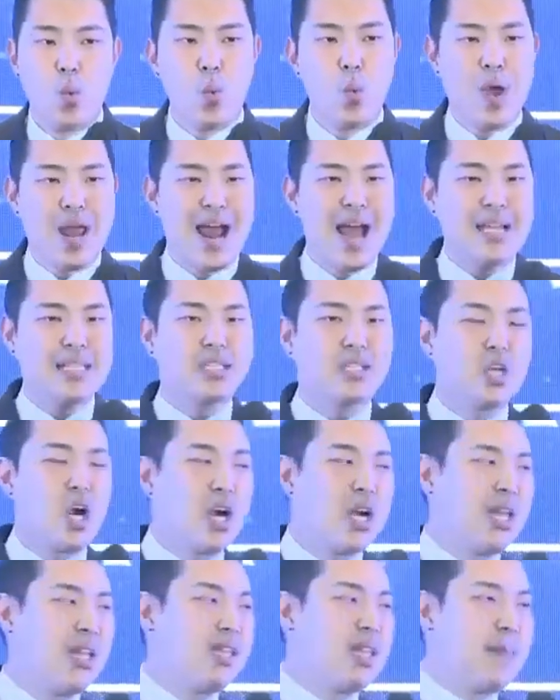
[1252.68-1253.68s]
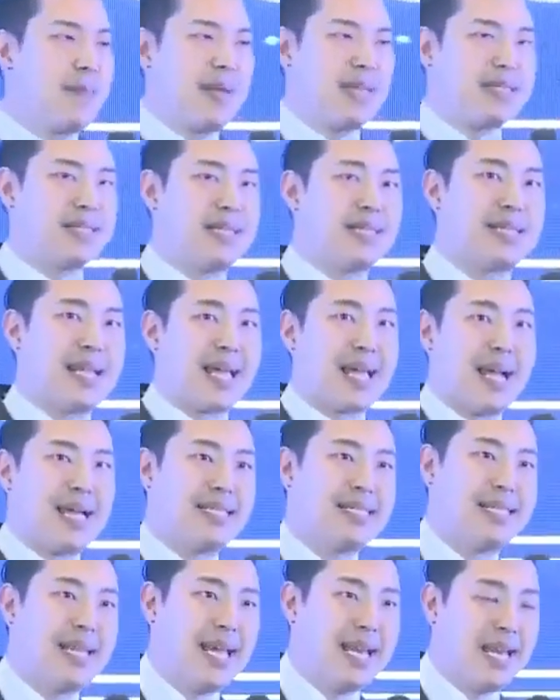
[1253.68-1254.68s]
When I started the business, like I
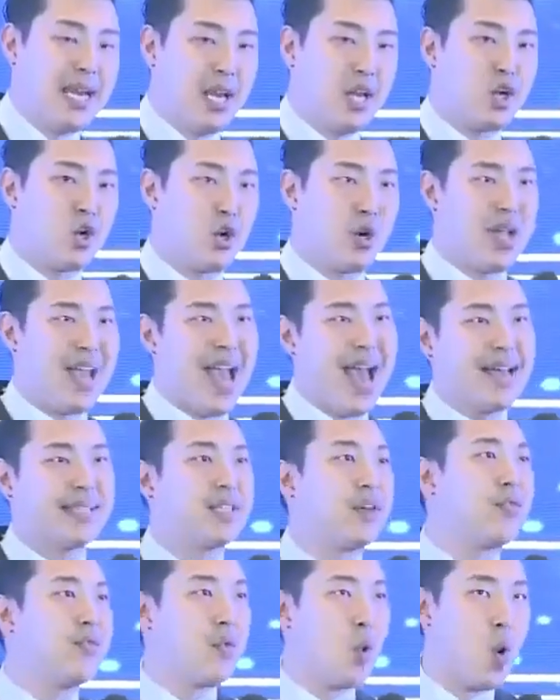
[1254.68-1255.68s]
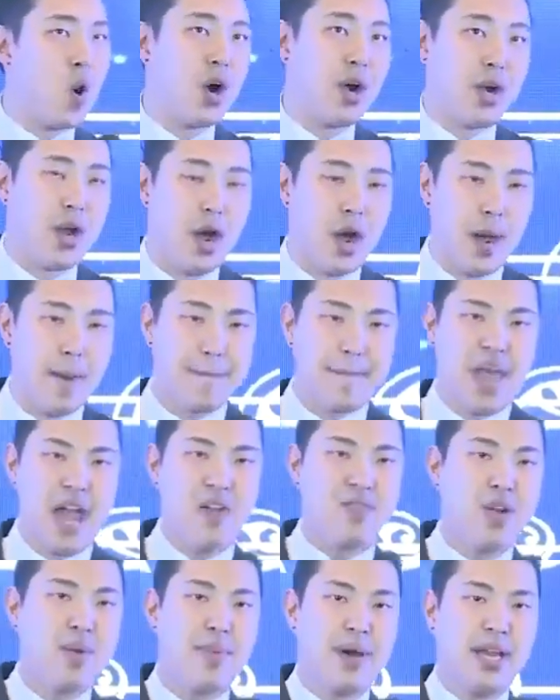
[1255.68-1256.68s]
stated, in Korea as a foreigner,
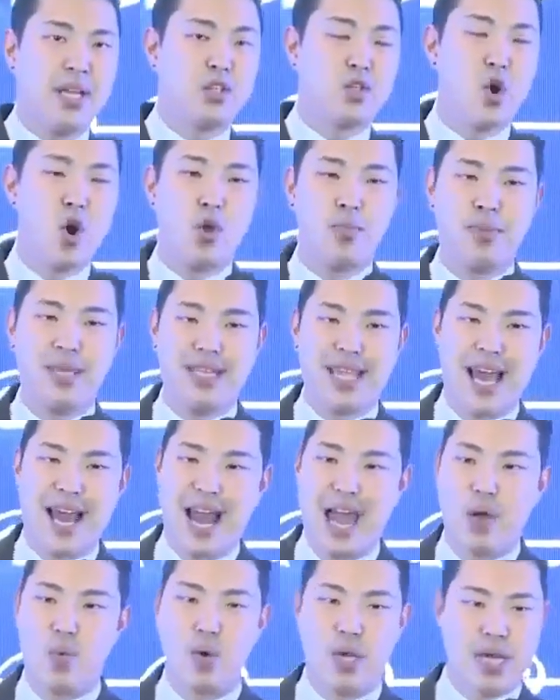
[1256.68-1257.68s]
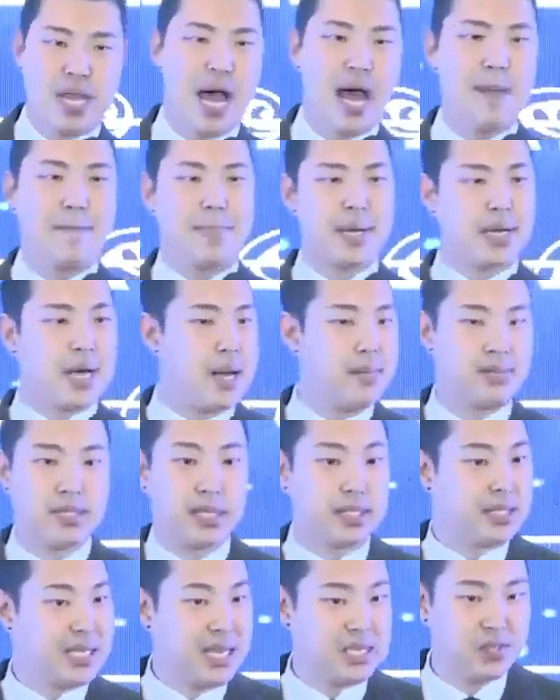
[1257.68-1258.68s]
everybody told me that I would not become
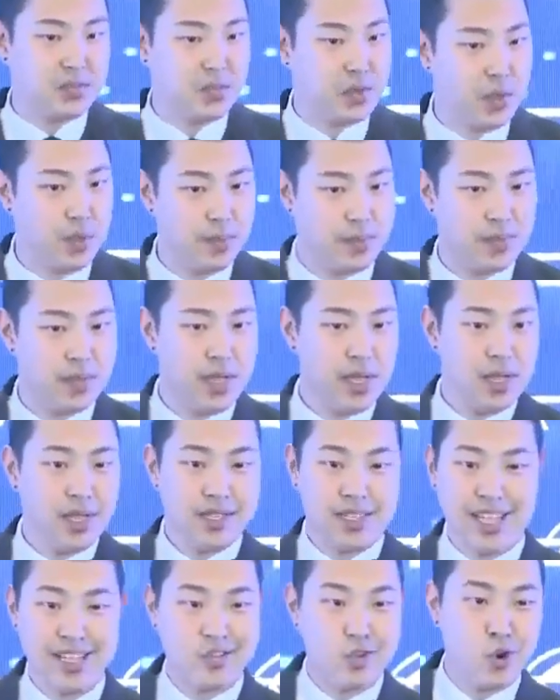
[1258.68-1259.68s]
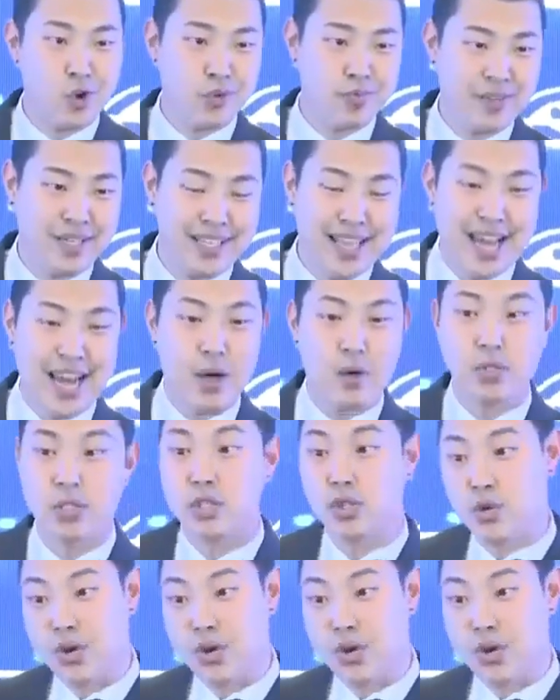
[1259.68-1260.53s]
successful. They told me that I was